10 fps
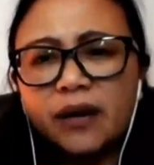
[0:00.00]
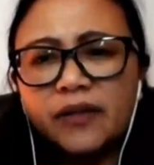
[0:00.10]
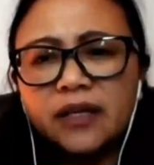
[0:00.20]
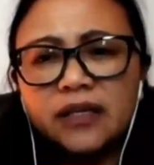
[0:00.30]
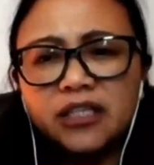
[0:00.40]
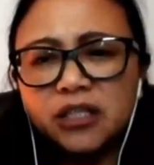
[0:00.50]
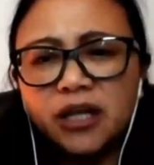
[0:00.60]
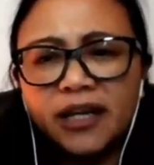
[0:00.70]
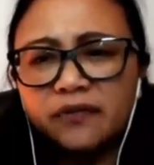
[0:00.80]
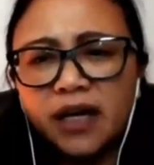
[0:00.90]
I think it just
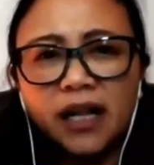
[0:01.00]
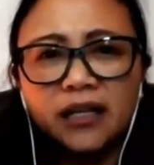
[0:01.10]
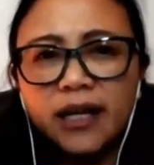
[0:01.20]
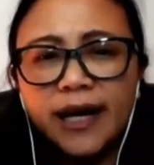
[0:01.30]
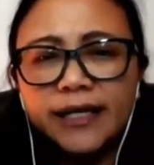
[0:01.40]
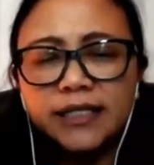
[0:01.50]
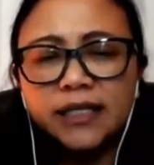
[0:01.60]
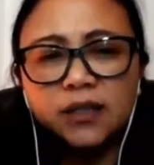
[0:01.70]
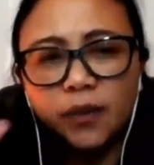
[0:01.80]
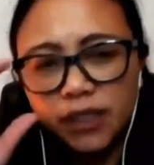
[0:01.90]
kind of calculates
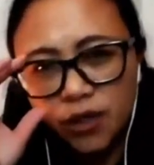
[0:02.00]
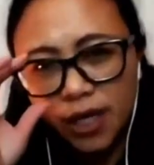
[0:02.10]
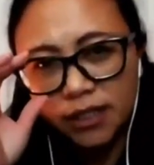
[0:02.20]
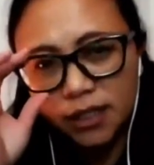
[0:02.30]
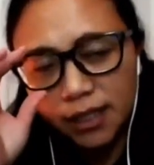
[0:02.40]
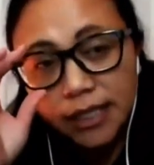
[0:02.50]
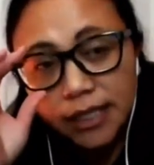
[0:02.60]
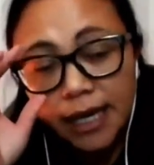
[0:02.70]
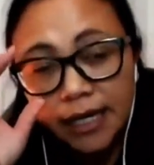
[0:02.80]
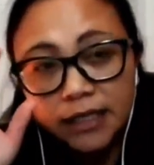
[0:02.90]
it once you enter the date.